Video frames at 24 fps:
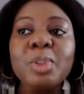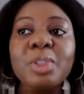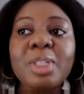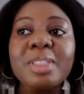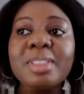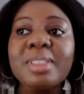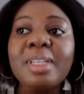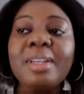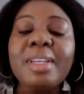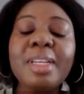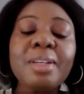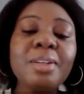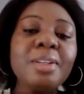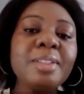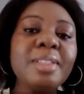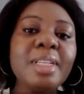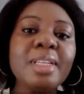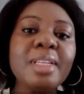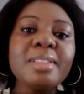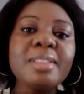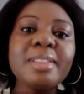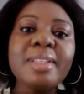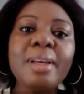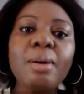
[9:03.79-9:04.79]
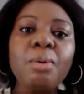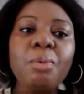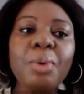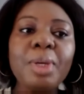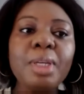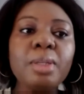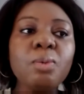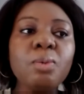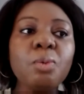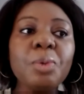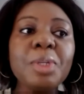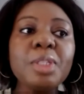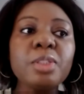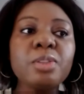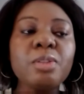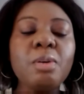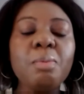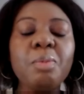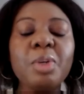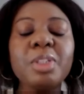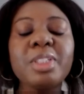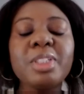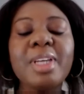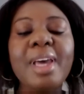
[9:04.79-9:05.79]
just the little things that we
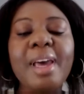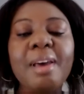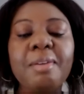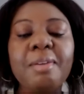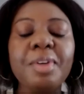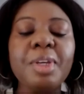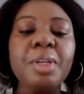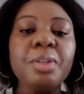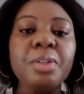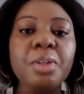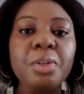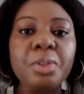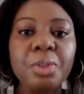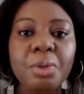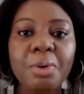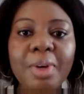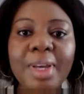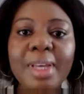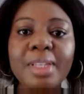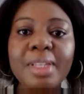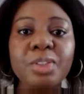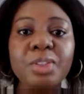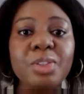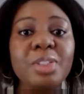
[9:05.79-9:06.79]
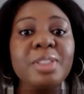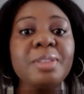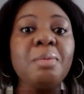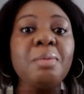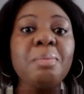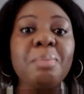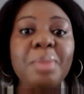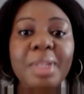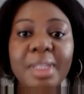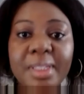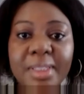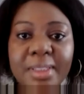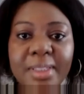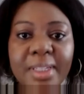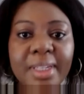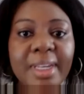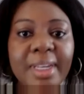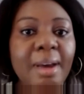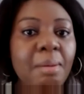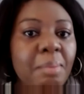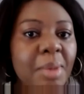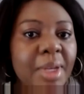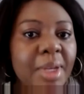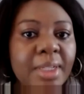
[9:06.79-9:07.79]
so much have here in the US, just the
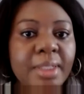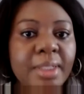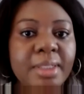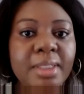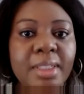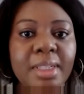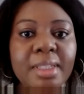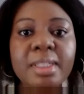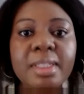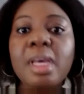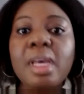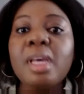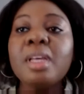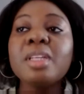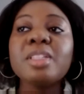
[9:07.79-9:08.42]
basic amenities.